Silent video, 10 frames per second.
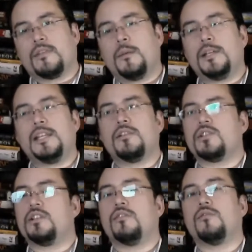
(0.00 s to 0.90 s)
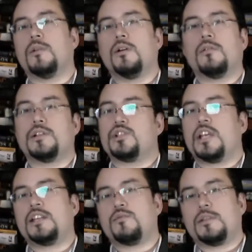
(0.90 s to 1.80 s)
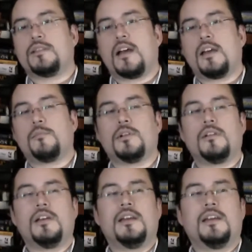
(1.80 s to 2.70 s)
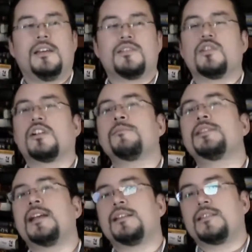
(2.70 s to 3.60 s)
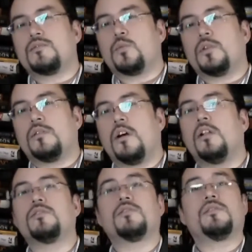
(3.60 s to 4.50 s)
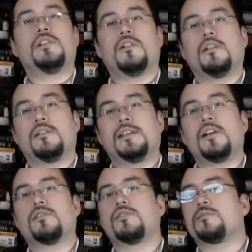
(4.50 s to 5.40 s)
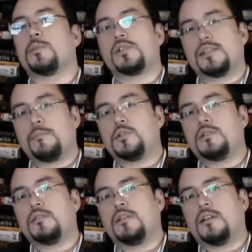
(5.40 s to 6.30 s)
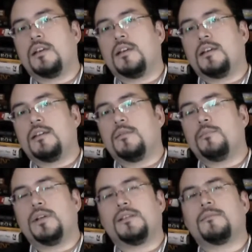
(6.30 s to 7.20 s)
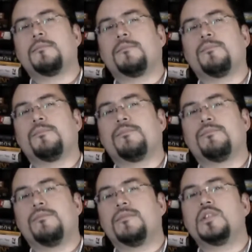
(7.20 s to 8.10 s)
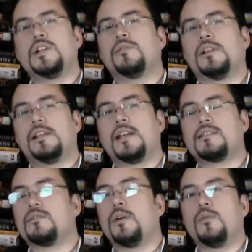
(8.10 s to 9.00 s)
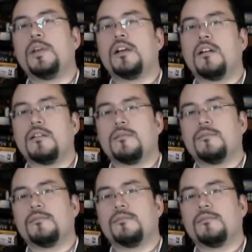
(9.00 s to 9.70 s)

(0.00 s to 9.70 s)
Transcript: I mean, he or she will grow or change with time, or circumstances will alter your character's perception, but generally that's the way we are.